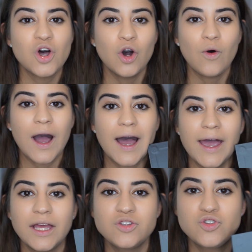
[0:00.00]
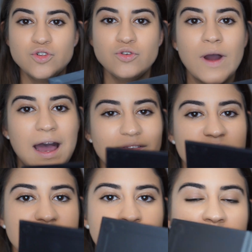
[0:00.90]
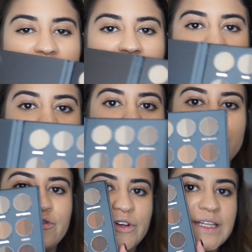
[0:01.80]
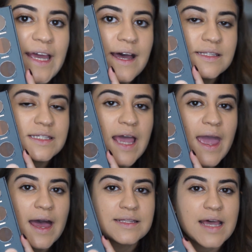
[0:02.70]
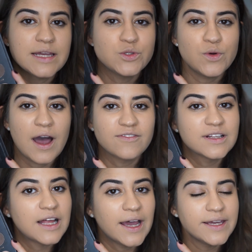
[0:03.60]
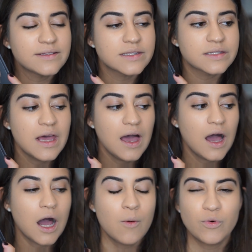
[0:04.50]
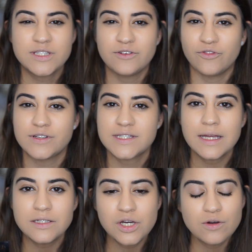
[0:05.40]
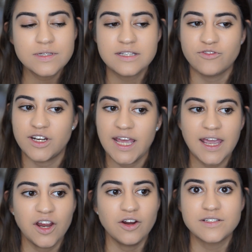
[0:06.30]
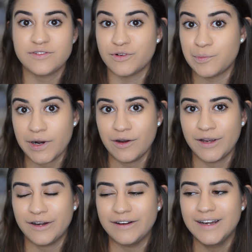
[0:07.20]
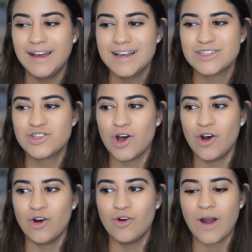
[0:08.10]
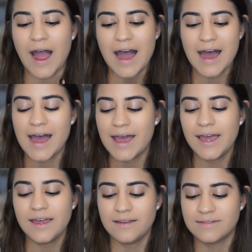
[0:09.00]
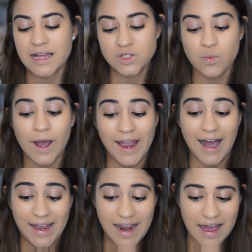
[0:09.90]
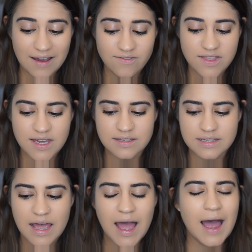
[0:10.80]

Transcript: So I do have this because I do freelance and I do have clients with different skin tones, different hair, different brow hair. So that's why I have this.